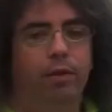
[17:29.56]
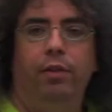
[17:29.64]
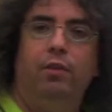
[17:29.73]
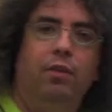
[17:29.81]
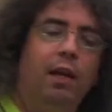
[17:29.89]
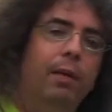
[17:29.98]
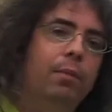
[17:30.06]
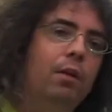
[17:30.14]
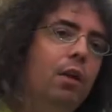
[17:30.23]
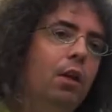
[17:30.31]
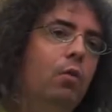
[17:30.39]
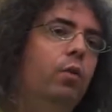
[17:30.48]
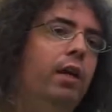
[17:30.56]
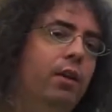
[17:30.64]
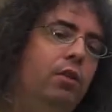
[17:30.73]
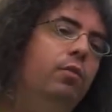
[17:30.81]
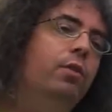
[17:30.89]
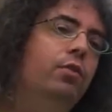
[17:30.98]
other things that happen. We
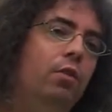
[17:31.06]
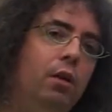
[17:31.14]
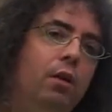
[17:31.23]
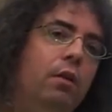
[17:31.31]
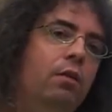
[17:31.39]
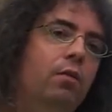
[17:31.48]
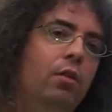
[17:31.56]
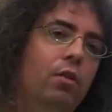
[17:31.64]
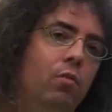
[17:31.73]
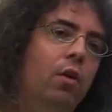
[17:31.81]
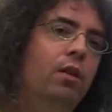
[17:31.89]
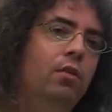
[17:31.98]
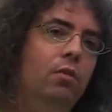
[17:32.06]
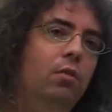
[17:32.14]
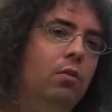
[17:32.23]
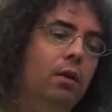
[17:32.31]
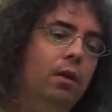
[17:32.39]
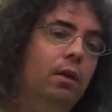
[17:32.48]
actually return to the 1
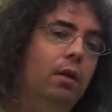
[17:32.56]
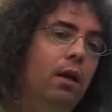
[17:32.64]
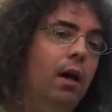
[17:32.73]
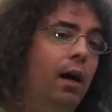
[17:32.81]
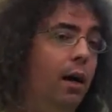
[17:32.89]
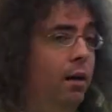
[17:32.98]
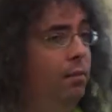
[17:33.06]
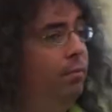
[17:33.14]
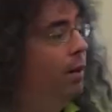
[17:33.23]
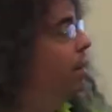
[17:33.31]
chord on